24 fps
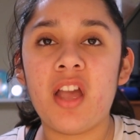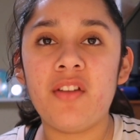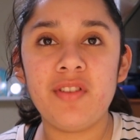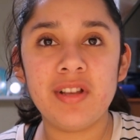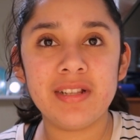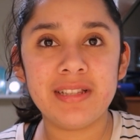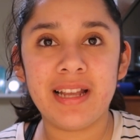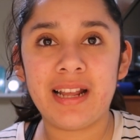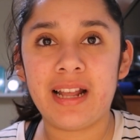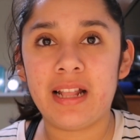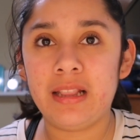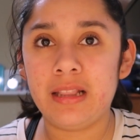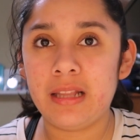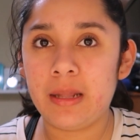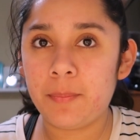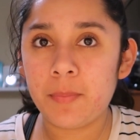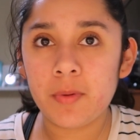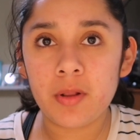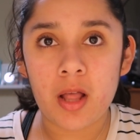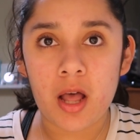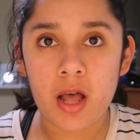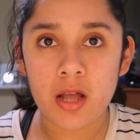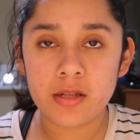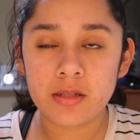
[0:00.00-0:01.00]
feels like a
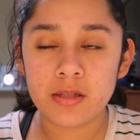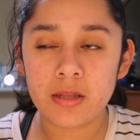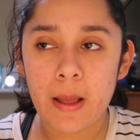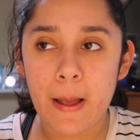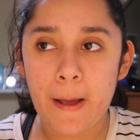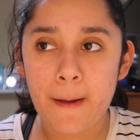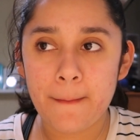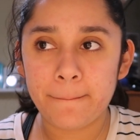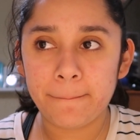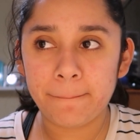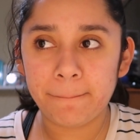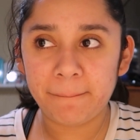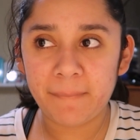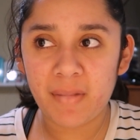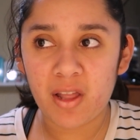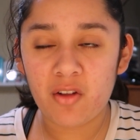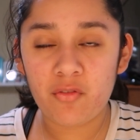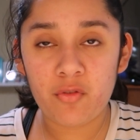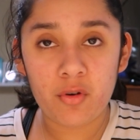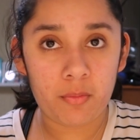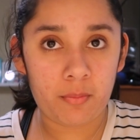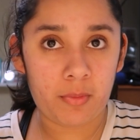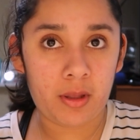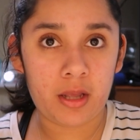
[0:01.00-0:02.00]
lip gloss
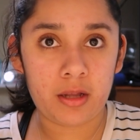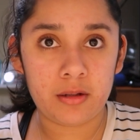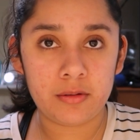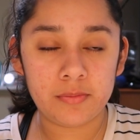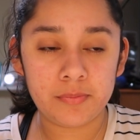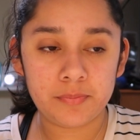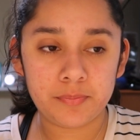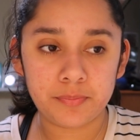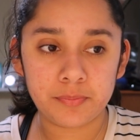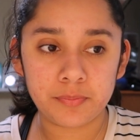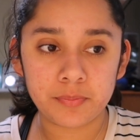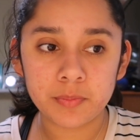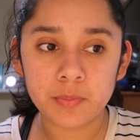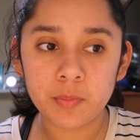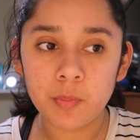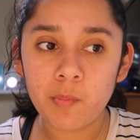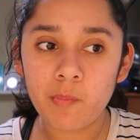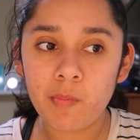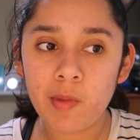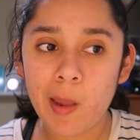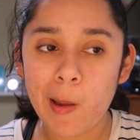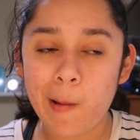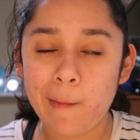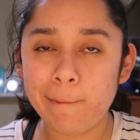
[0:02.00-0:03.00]
for me.
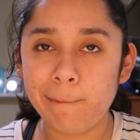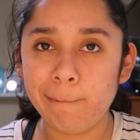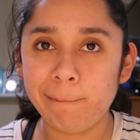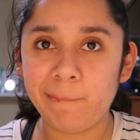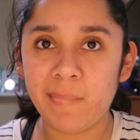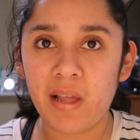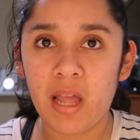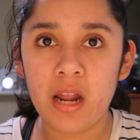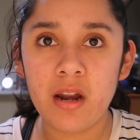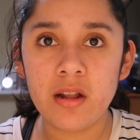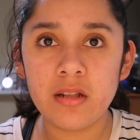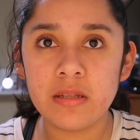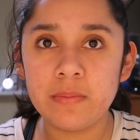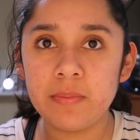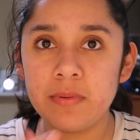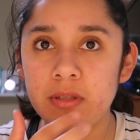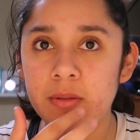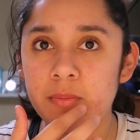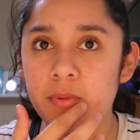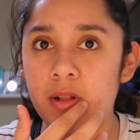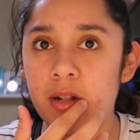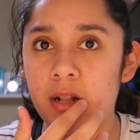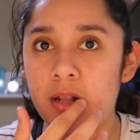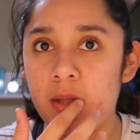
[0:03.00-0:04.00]
And it's
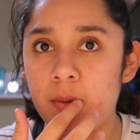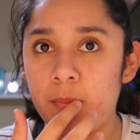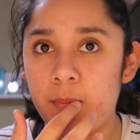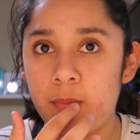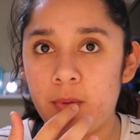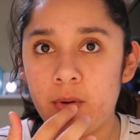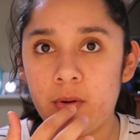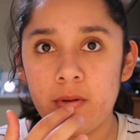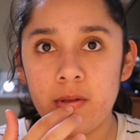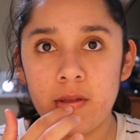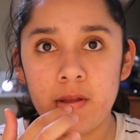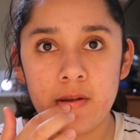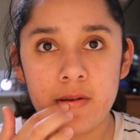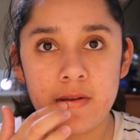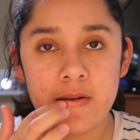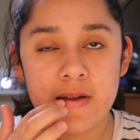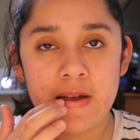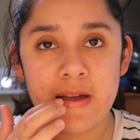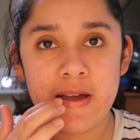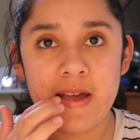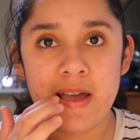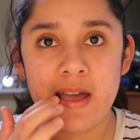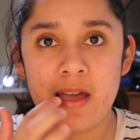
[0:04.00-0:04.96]
supposed to be lip oil,